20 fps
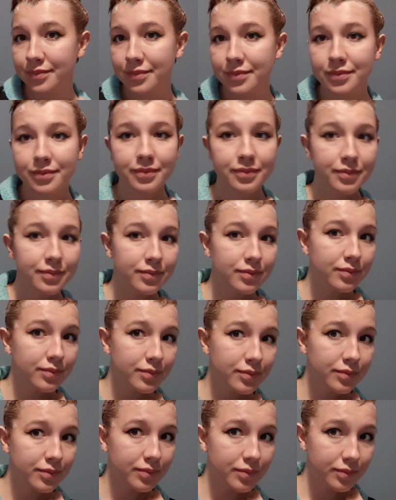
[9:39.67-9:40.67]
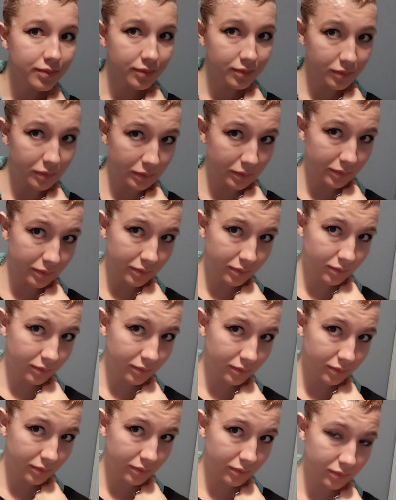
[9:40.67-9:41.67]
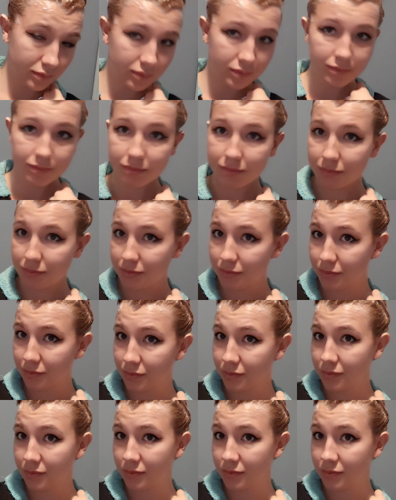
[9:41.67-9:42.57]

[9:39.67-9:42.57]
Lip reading: it's obvious that I decided to do it anyways.